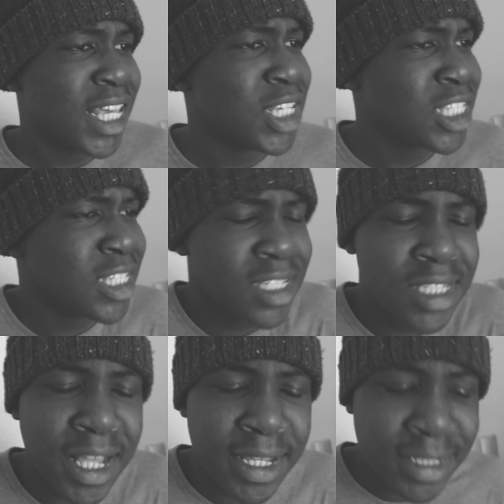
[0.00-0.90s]
It's
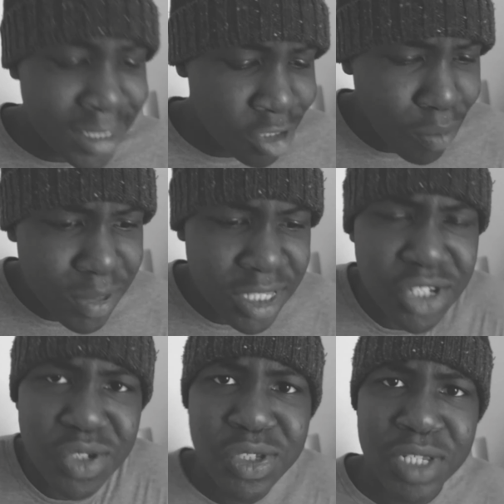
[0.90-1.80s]
this
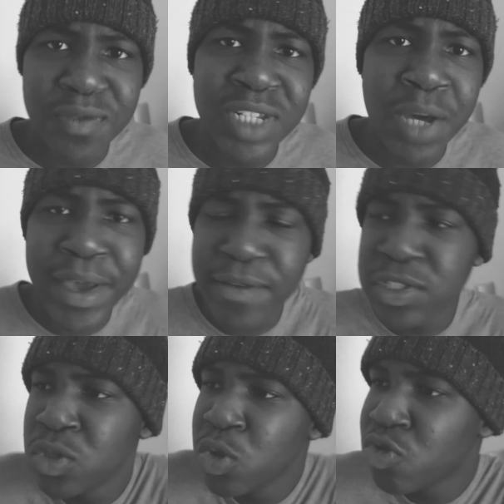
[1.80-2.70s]
competition or something that we have
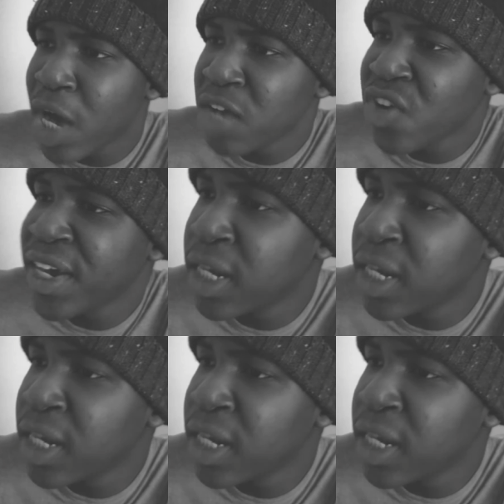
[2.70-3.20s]
to do, try and